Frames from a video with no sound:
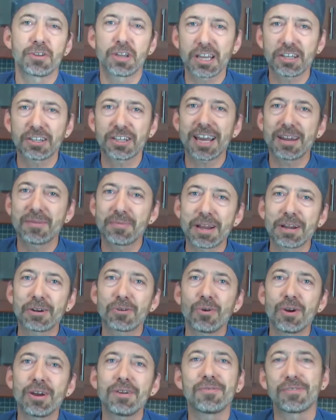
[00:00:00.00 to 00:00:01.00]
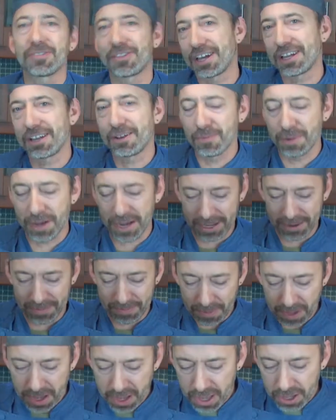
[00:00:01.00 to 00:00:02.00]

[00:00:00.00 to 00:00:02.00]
You guys got a microwave? Thought you might.